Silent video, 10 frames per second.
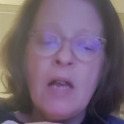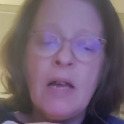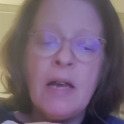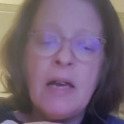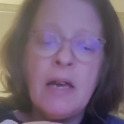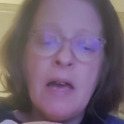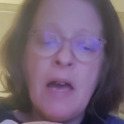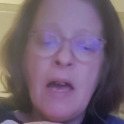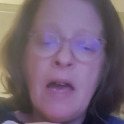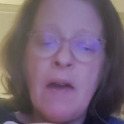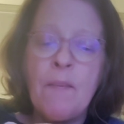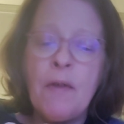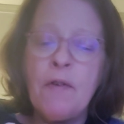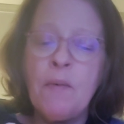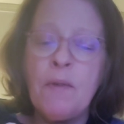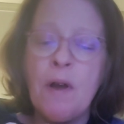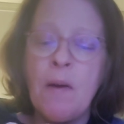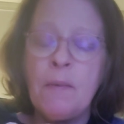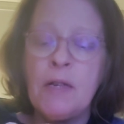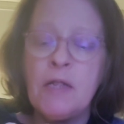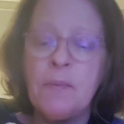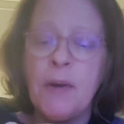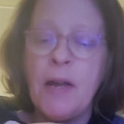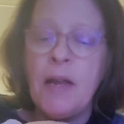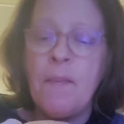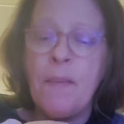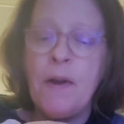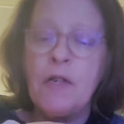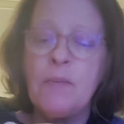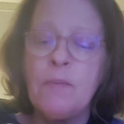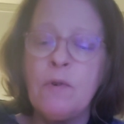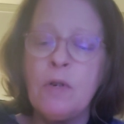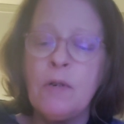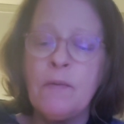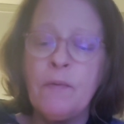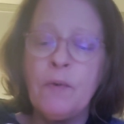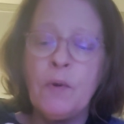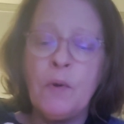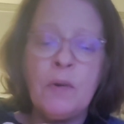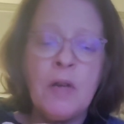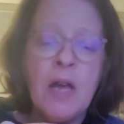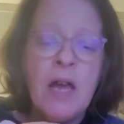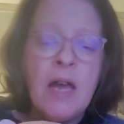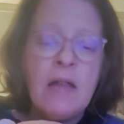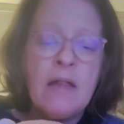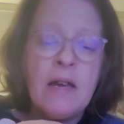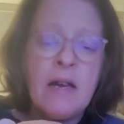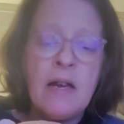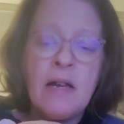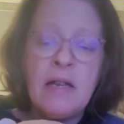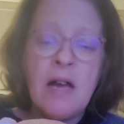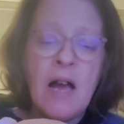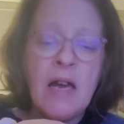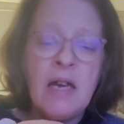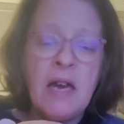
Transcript: Like a mother with arms outspread, it bears more fruit than I